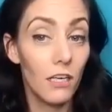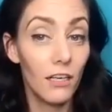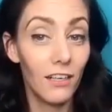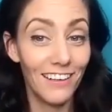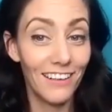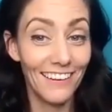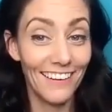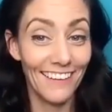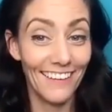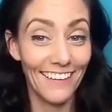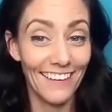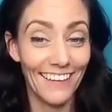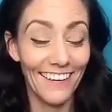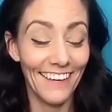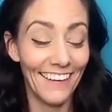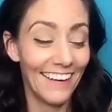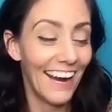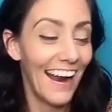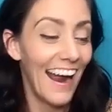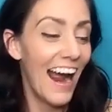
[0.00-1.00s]

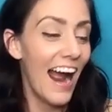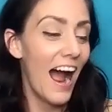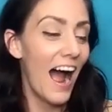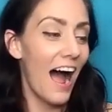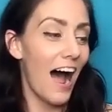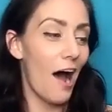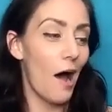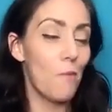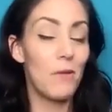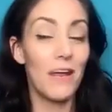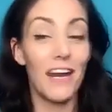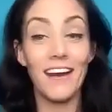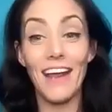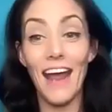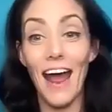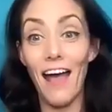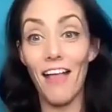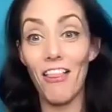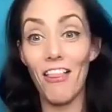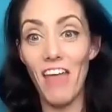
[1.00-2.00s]
Mm-hmm. uh, but
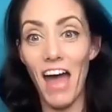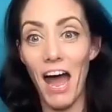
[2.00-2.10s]
again,